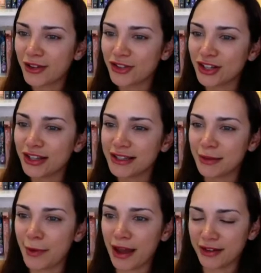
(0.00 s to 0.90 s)
Jill is
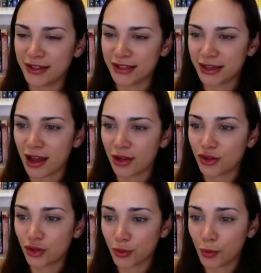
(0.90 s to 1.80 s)
about to start
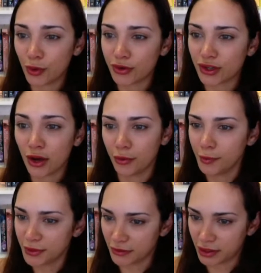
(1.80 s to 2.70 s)
Two Wars. Oh,
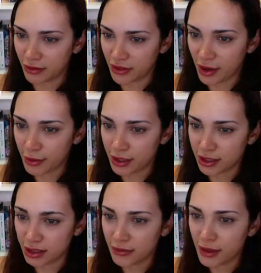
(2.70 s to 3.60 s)
whoops, I already read that one.